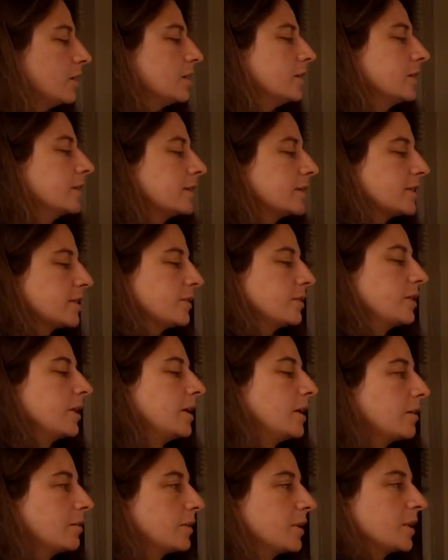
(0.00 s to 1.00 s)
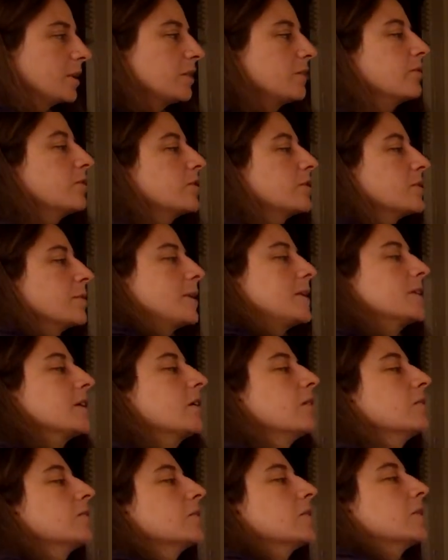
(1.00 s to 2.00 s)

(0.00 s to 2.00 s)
It's too late. I'm going to confuse myself.